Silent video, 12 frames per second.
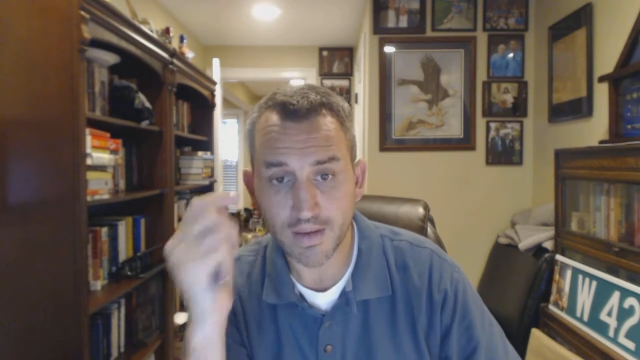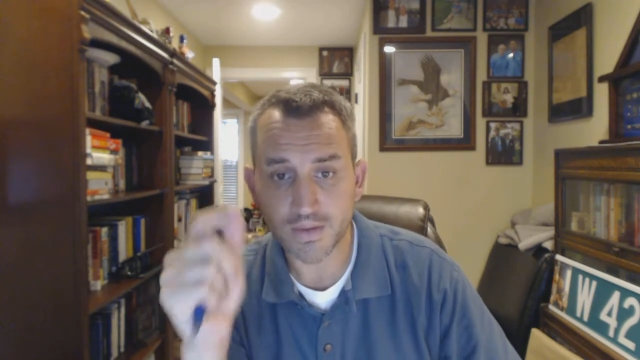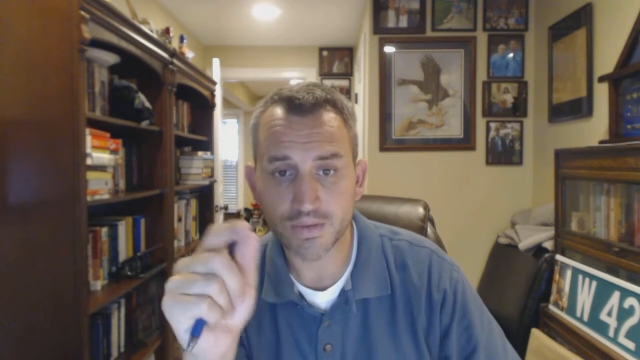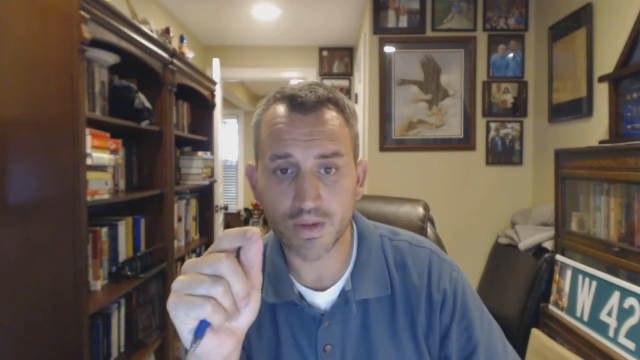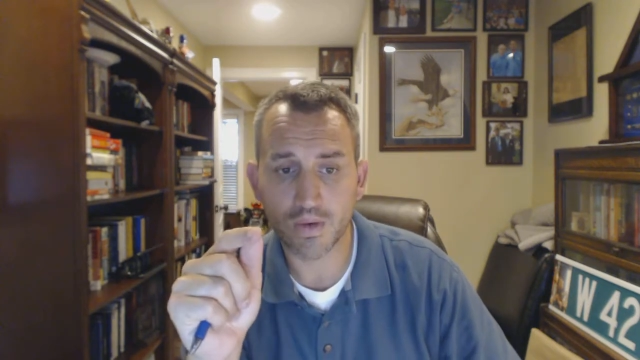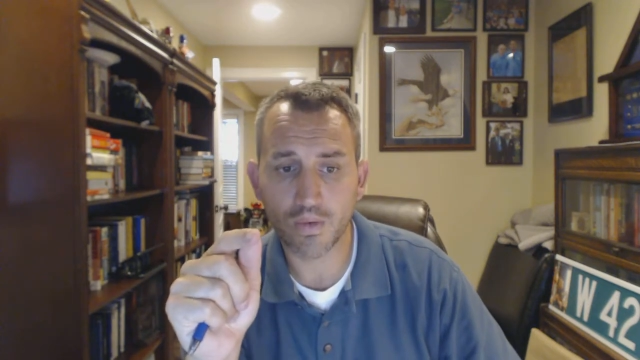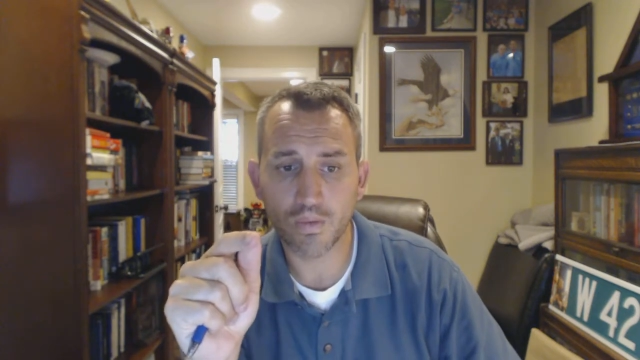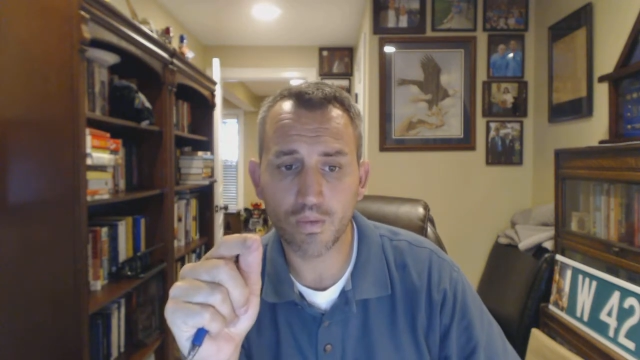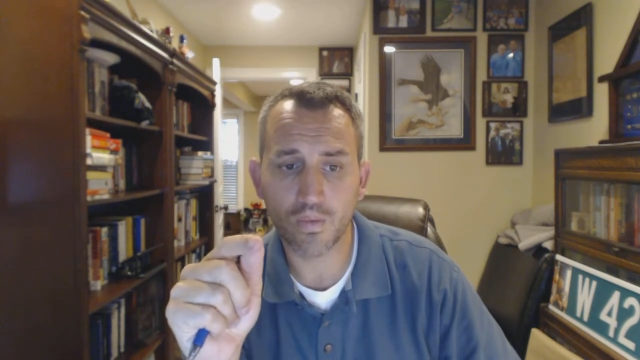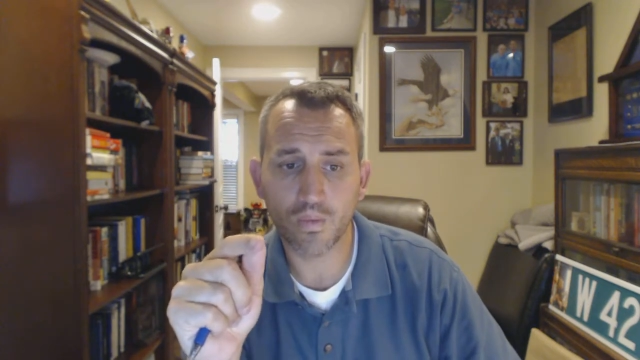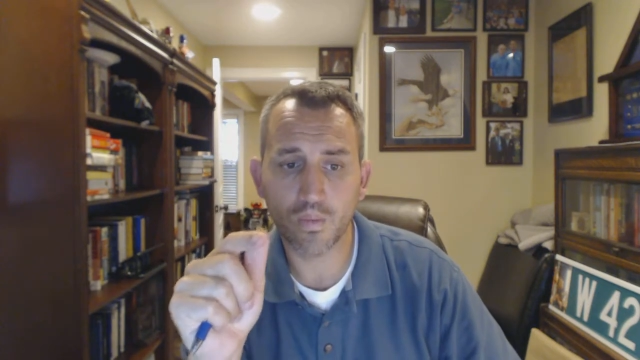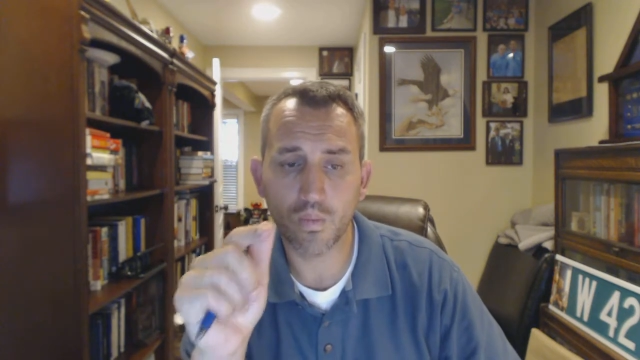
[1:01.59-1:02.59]

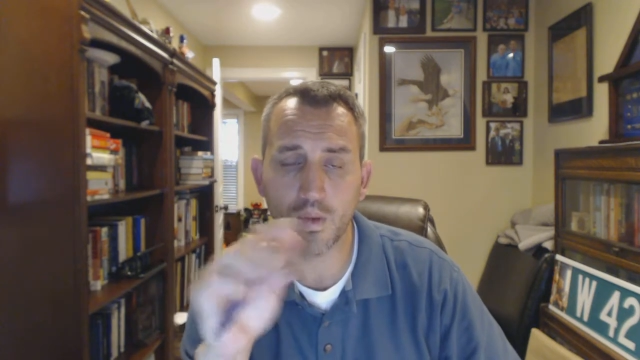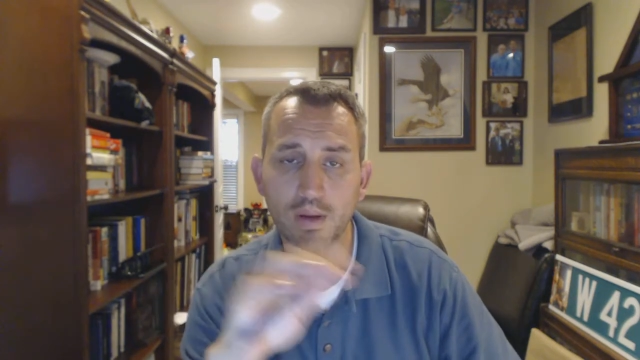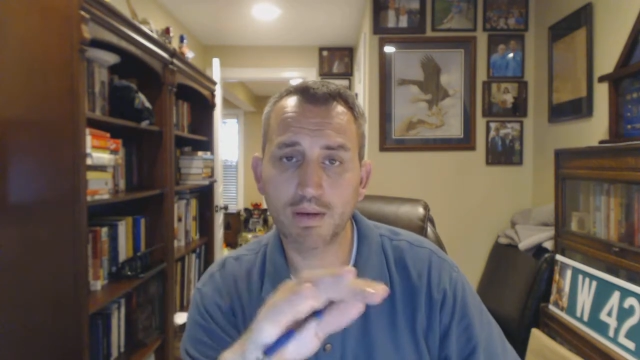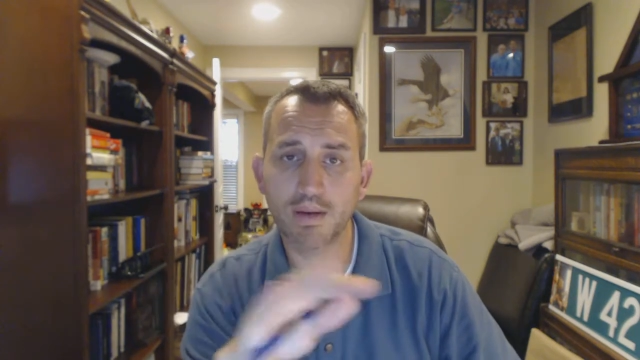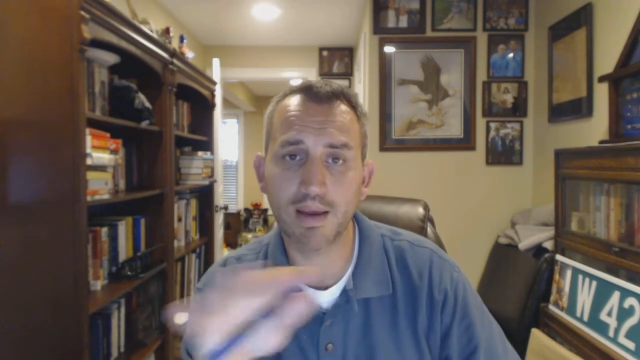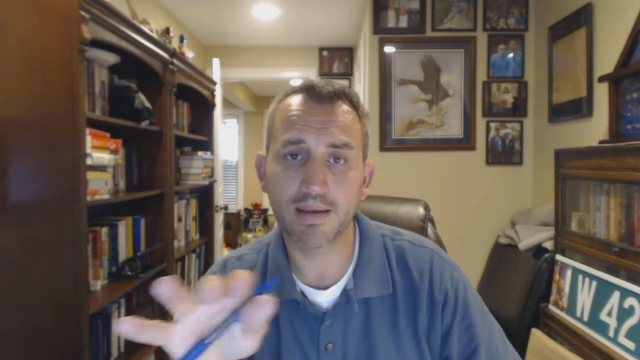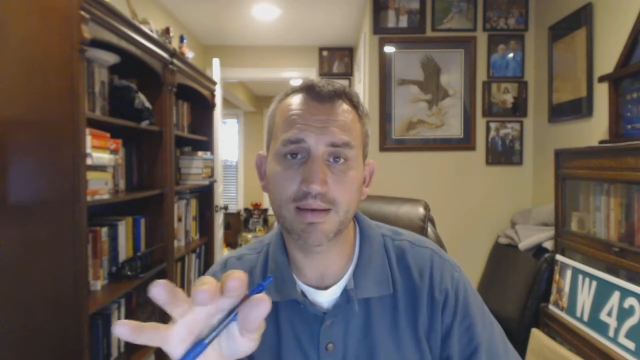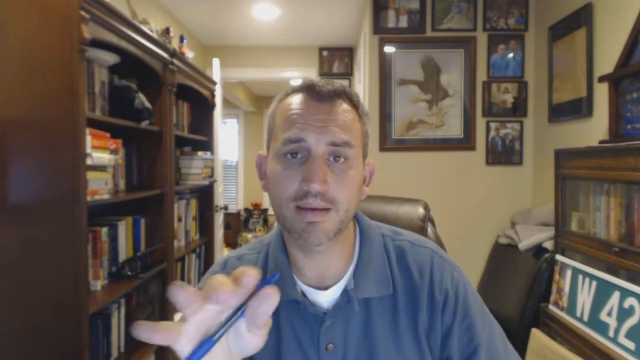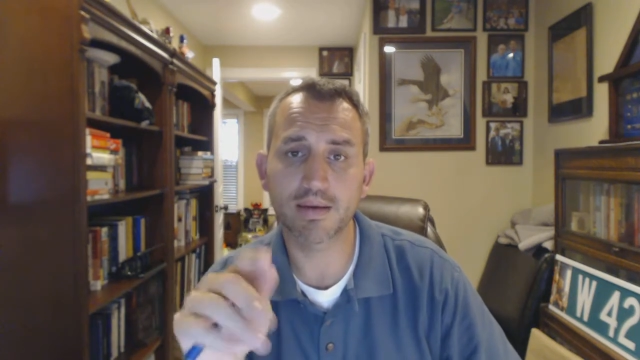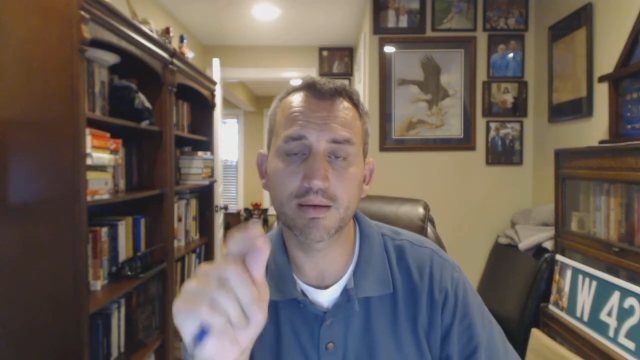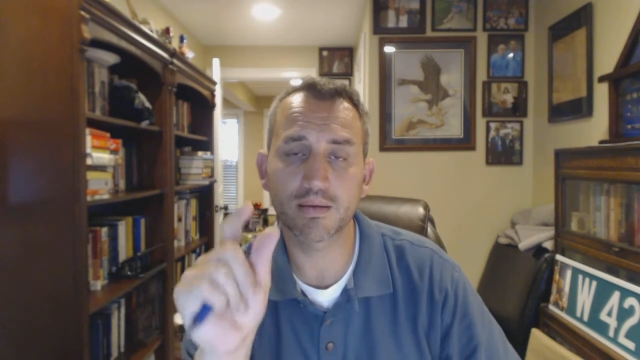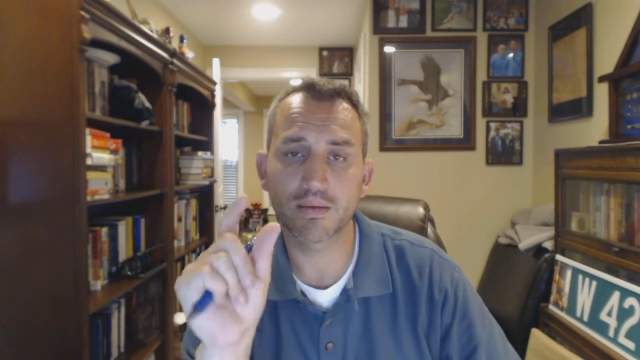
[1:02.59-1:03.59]
So one
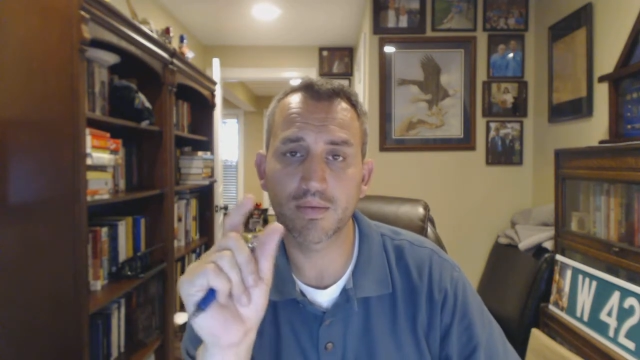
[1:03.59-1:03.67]
idea,